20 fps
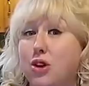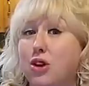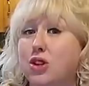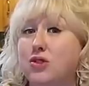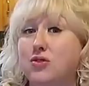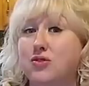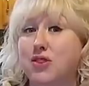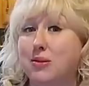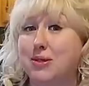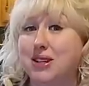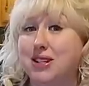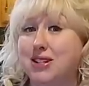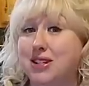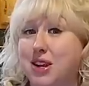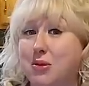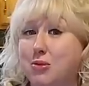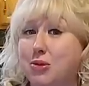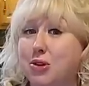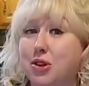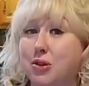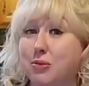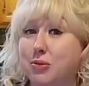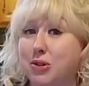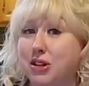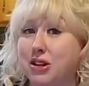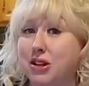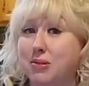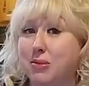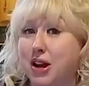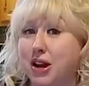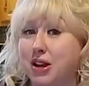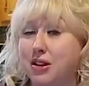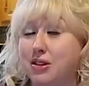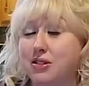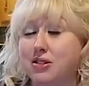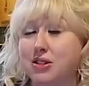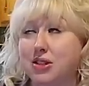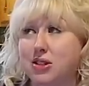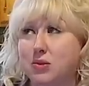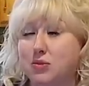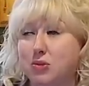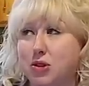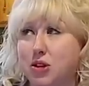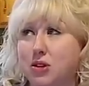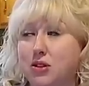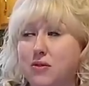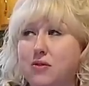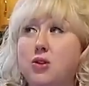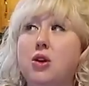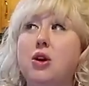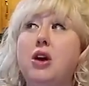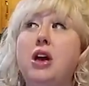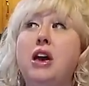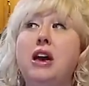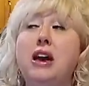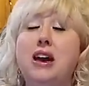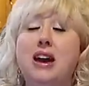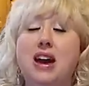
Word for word: Large Family Table community binders. It's beautiful.